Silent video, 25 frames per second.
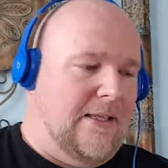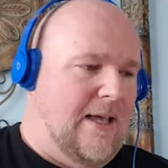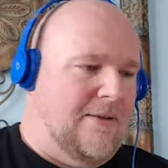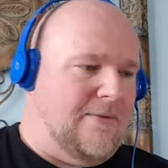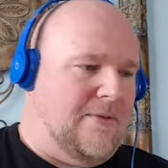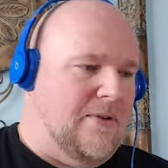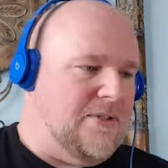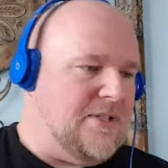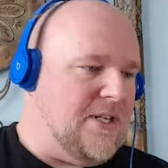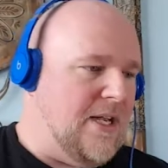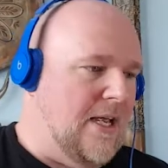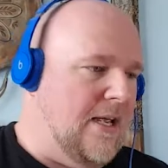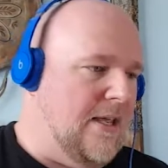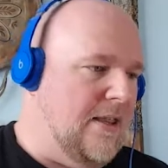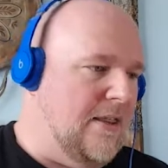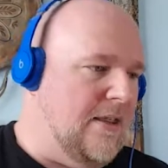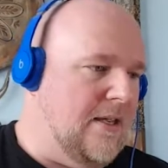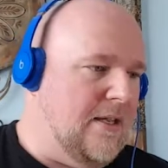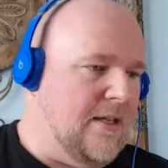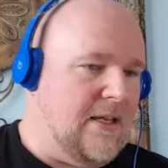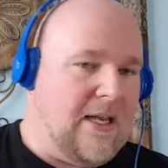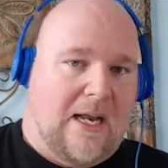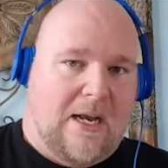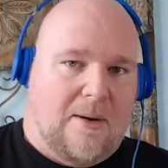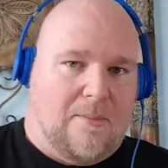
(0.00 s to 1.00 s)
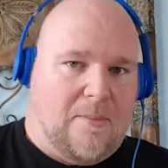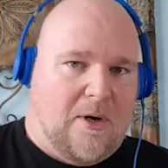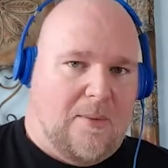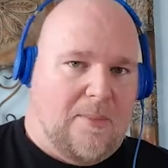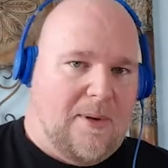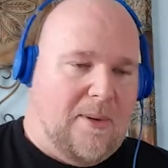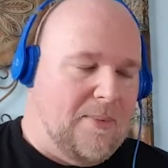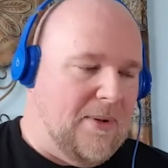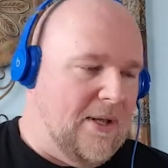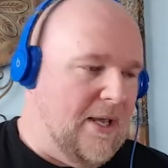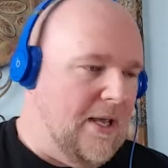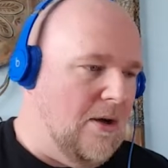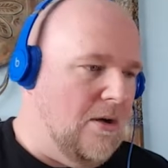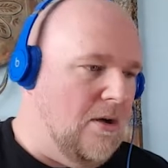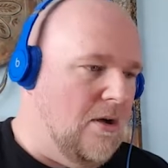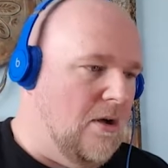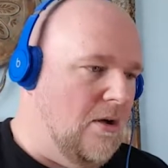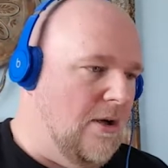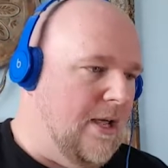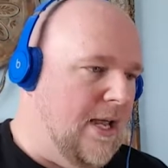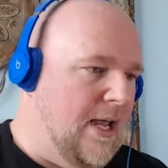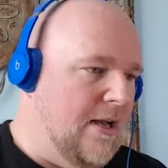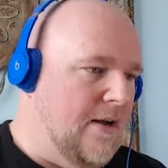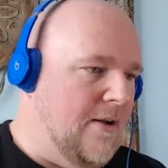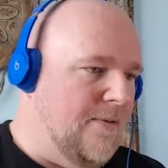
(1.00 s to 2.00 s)
levels, I think, and I'm going to be playing
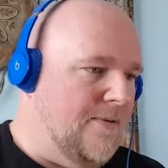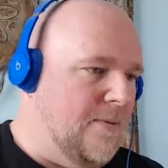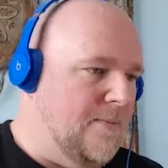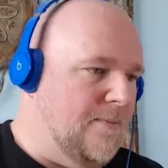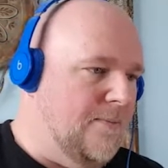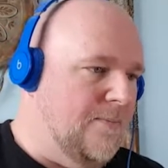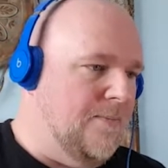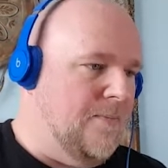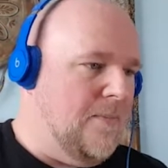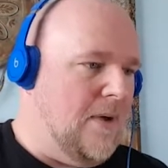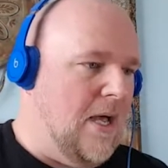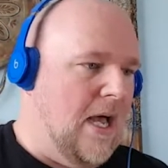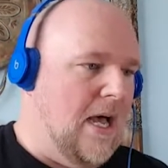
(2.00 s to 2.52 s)
all 8 of them.